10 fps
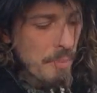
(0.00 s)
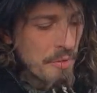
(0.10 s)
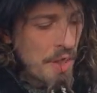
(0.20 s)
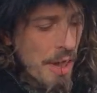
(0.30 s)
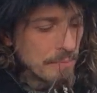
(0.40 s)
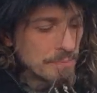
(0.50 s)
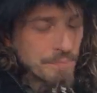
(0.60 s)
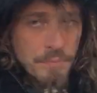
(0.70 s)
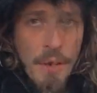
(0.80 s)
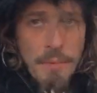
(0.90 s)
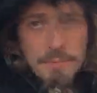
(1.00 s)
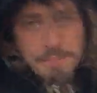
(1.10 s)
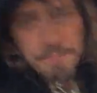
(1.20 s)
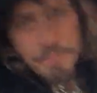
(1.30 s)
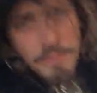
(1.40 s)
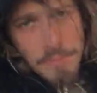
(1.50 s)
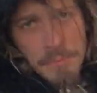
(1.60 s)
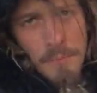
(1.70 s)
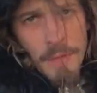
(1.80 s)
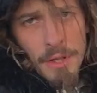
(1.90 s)
But then,
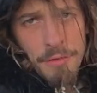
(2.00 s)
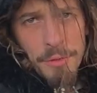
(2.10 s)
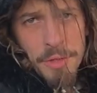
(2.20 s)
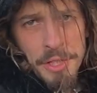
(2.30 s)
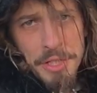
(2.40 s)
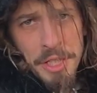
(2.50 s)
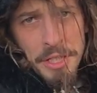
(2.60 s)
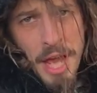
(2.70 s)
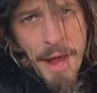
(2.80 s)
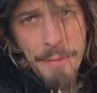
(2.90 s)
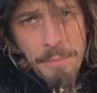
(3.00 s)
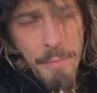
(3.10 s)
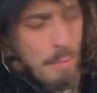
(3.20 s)
if you really dig down,